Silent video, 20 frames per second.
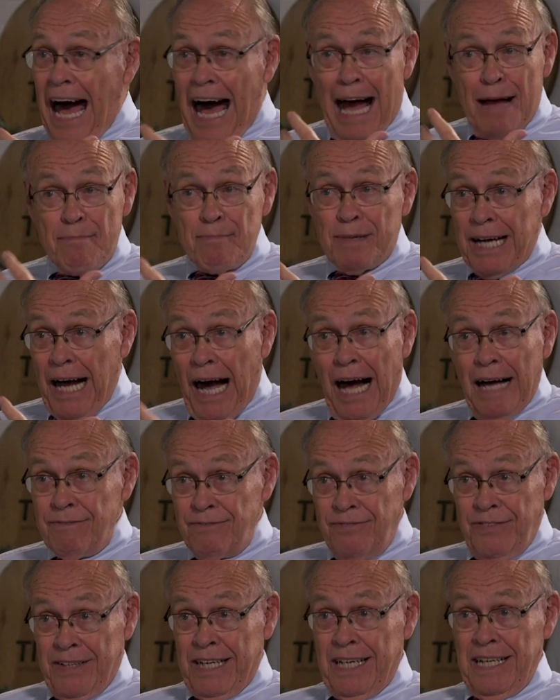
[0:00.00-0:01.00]
I'm
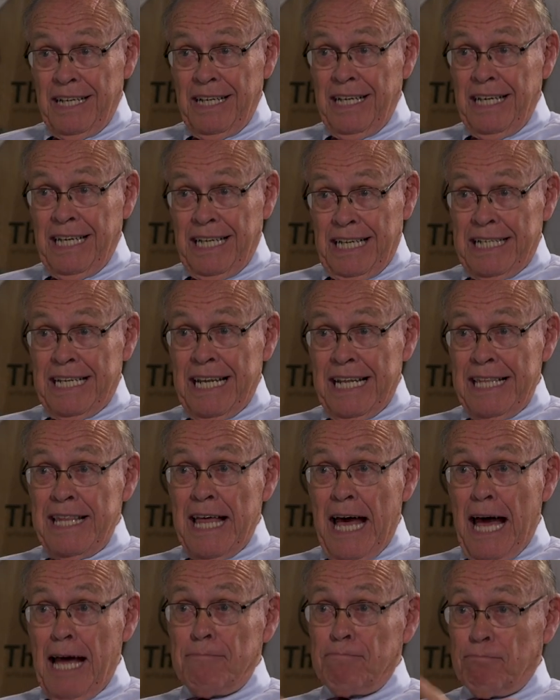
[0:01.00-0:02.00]
confident he
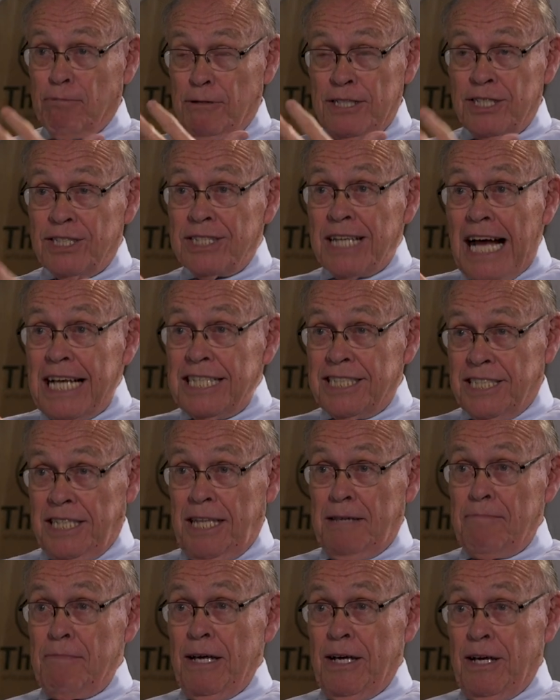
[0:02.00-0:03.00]
did that
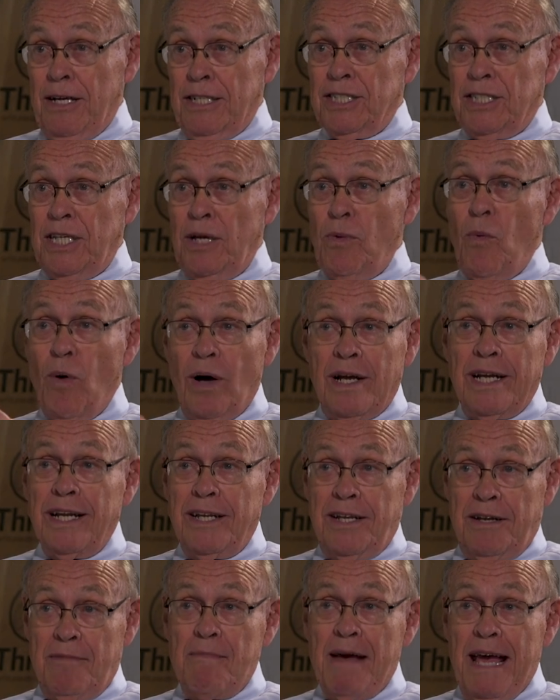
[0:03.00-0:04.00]
precisely because he
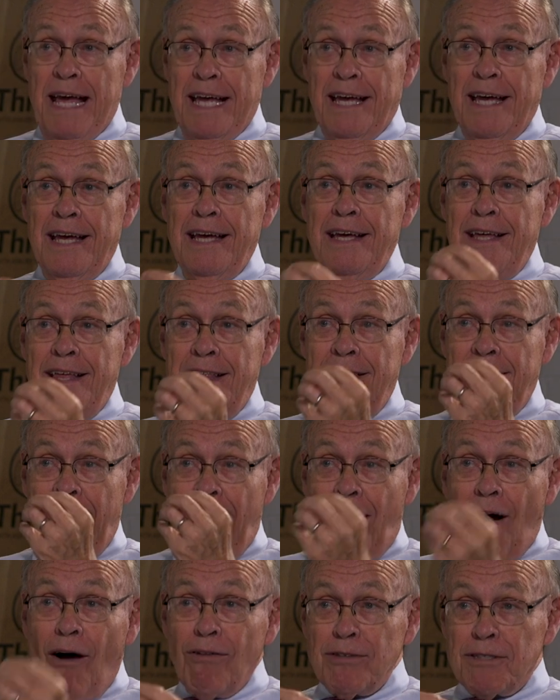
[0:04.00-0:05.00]
wanted to make
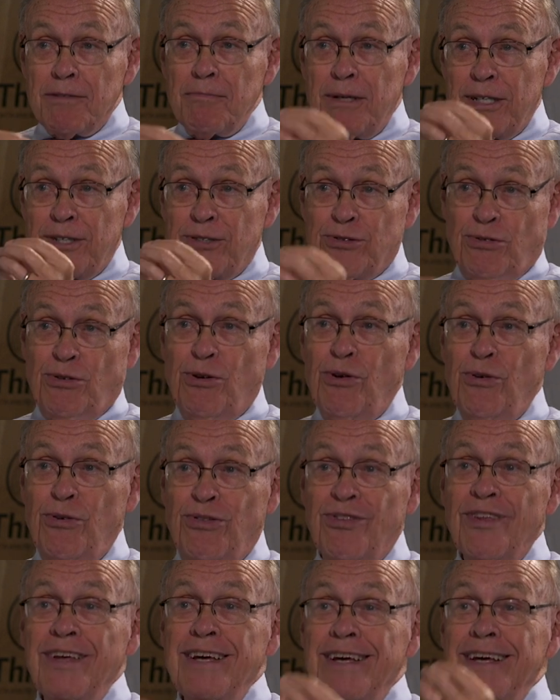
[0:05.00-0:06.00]
the ultimate
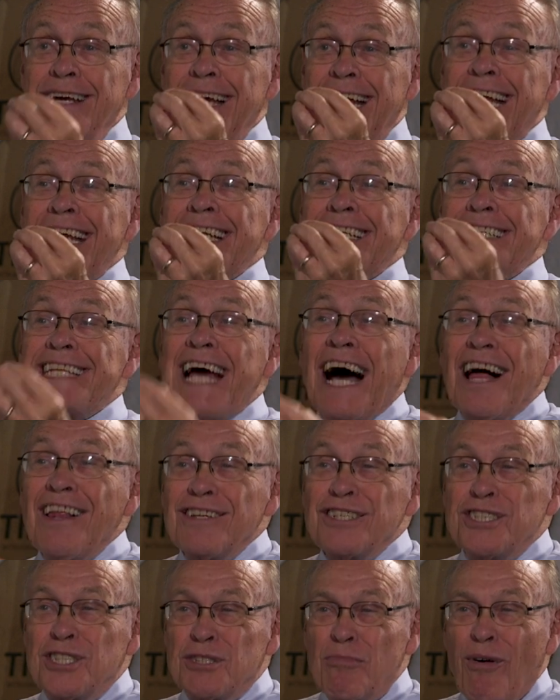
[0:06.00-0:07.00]
truth
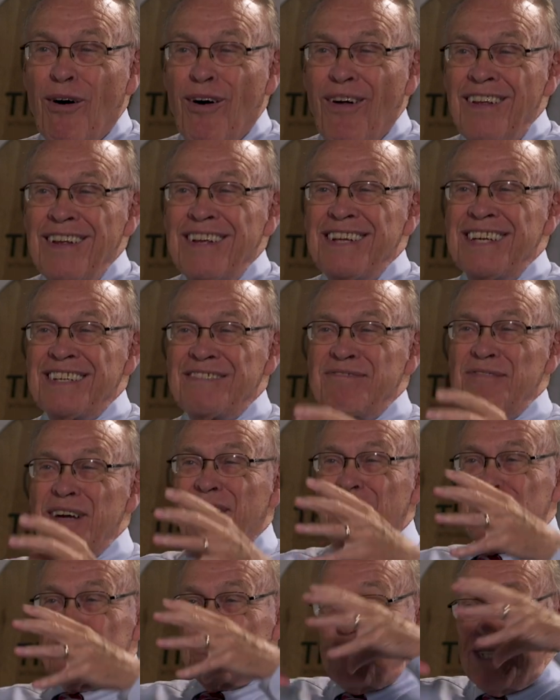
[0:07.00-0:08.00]
intelligible
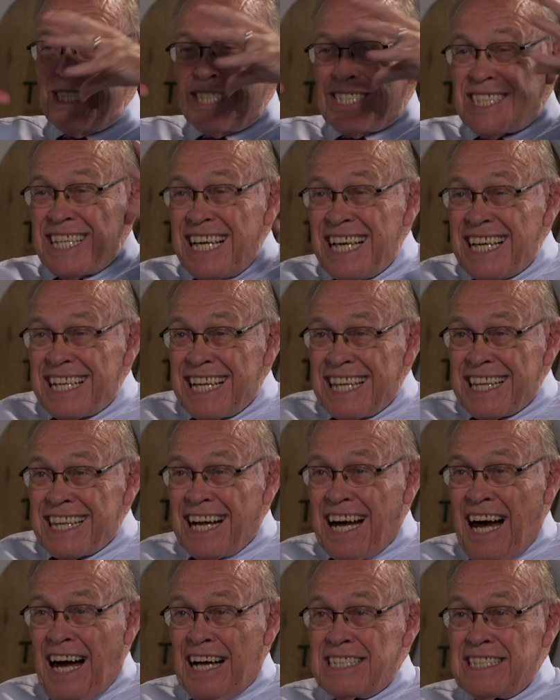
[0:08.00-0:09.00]
because we see it in
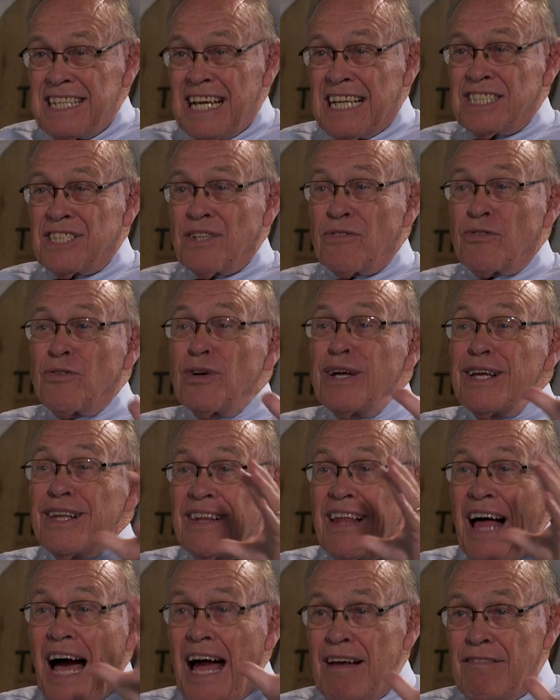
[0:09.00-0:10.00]
the context of
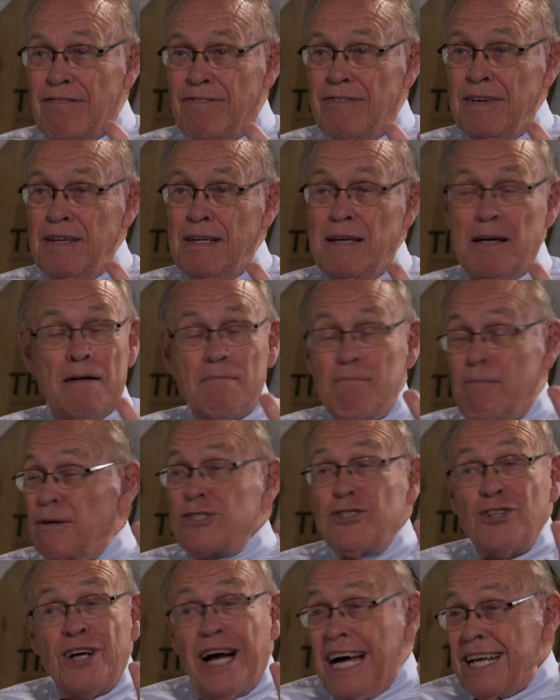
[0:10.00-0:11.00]
real life.
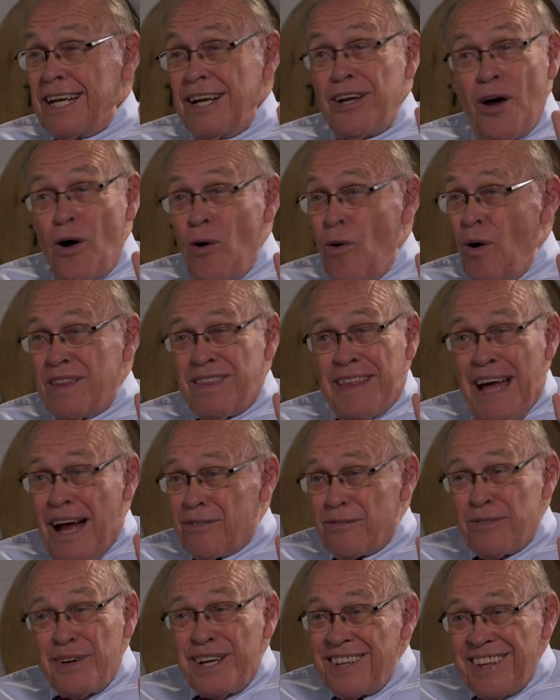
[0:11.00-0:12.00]
But you got to know what
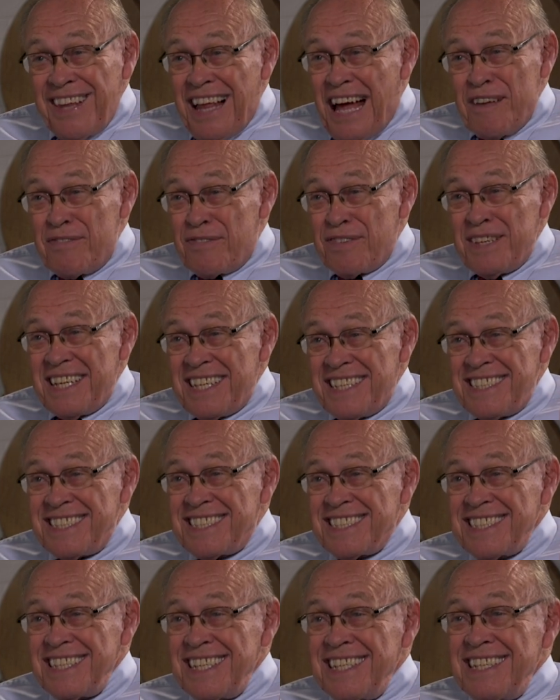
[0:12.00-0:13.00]
that real life
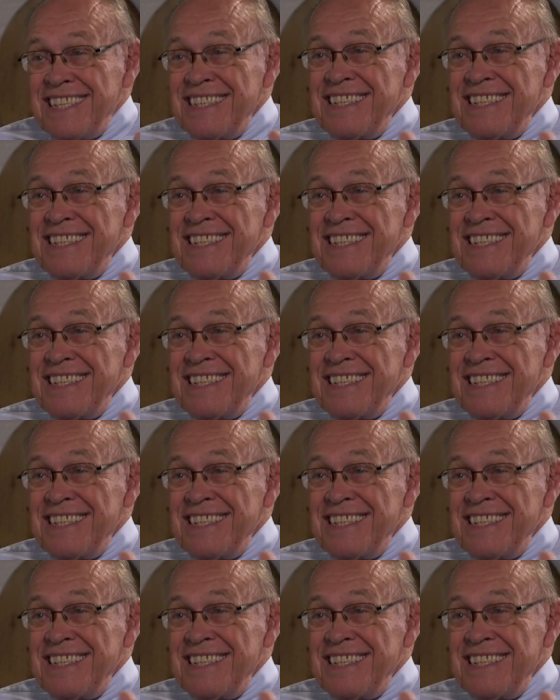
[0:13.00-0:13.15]
is yeah.